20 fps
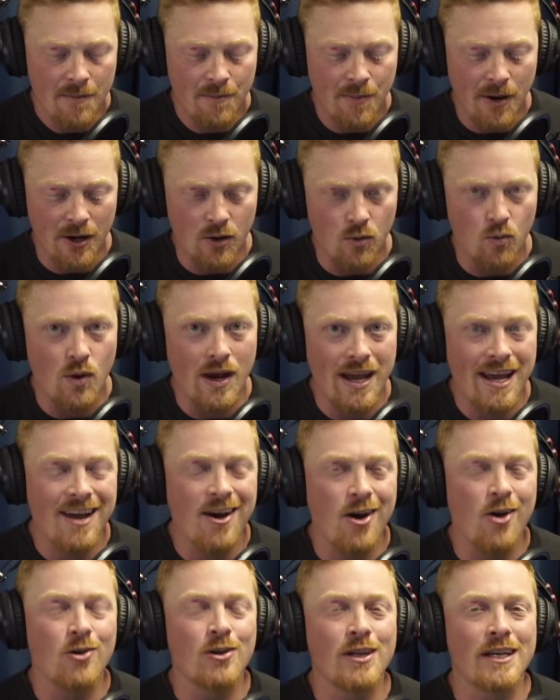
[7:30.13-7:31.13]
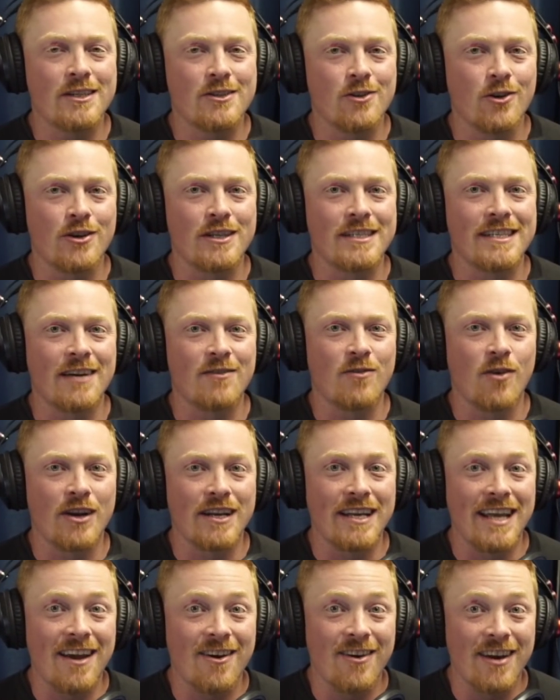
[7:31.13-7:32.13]
But where Oleg Zhokh is at
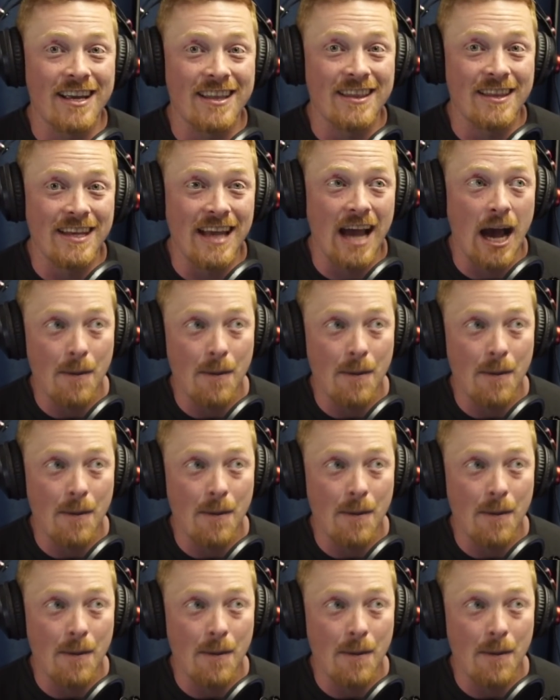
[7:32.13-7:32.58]
right now and the